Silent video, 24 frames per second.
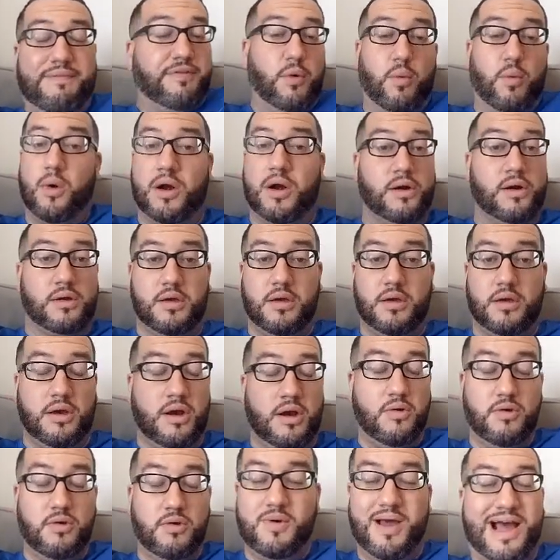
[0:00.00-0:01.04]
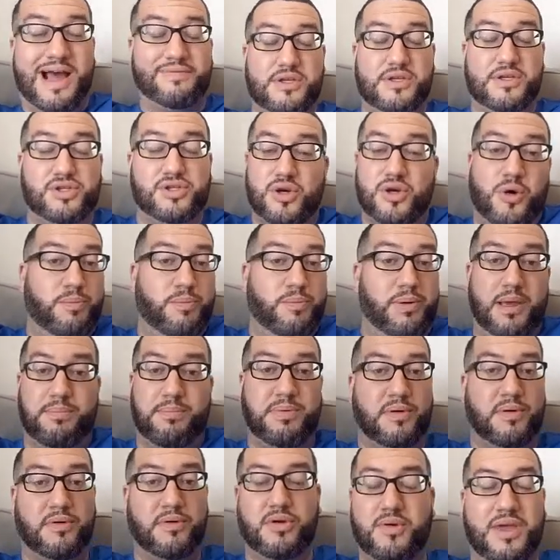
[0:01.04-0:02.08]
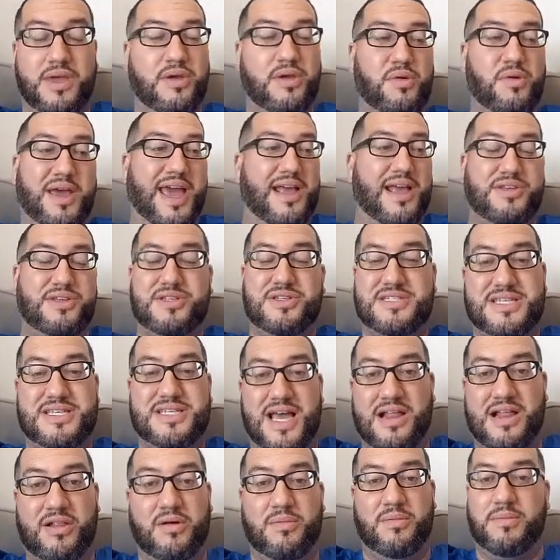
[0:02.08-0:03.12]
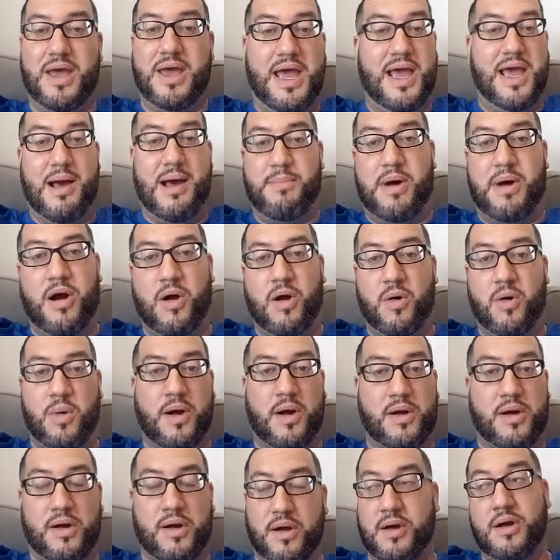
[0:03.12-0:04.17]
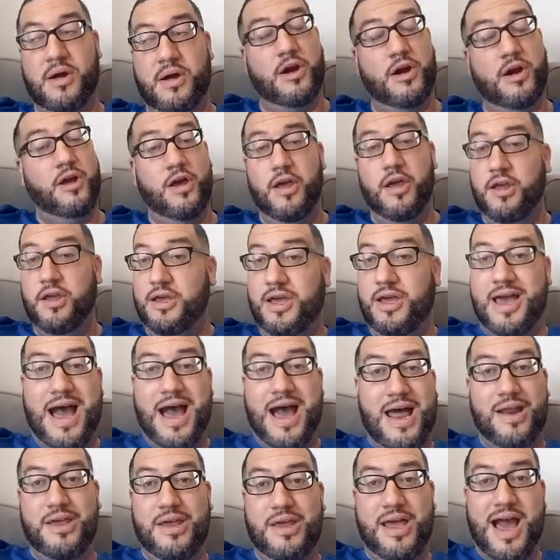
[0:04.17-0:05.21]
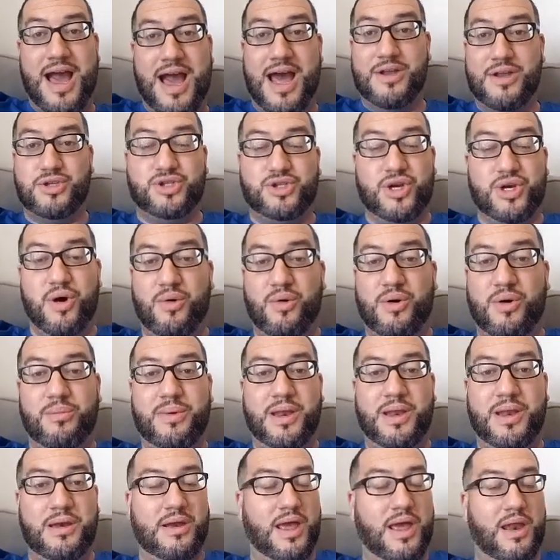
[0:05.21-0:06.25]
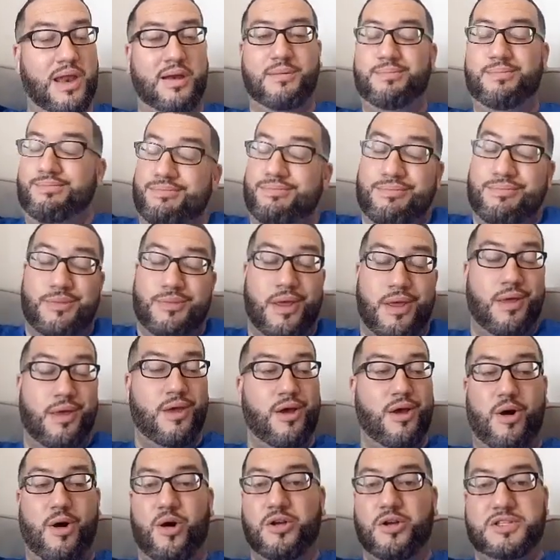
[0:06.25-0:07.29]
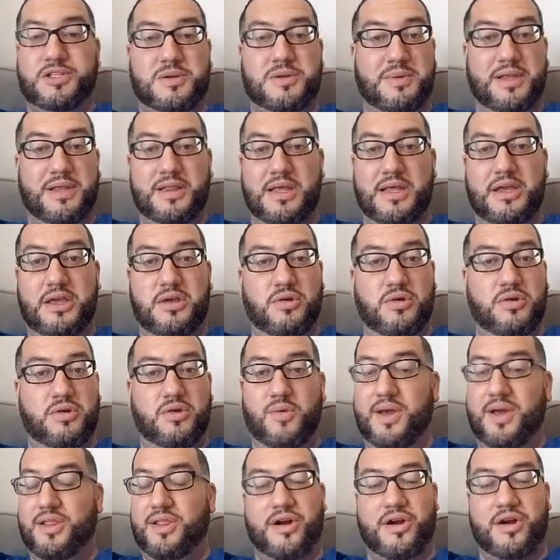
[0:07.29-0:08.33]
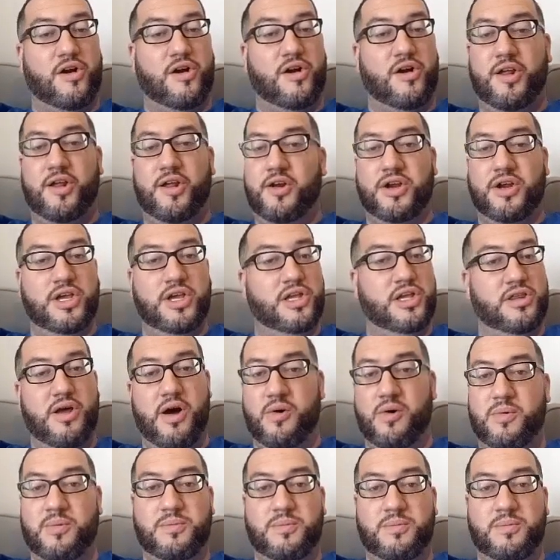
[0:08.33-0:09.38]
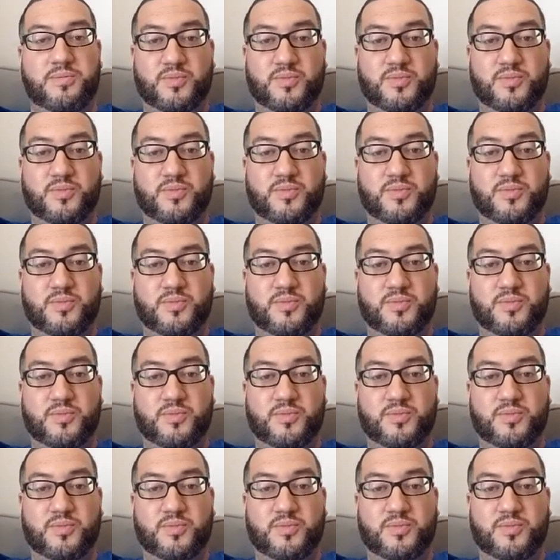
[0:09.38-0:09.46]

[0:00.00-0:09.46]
work. You have to show people. You can't just tell them, "Hey, I'm a hard worker." You got to show them, and ultimately, you either earn it or you don't.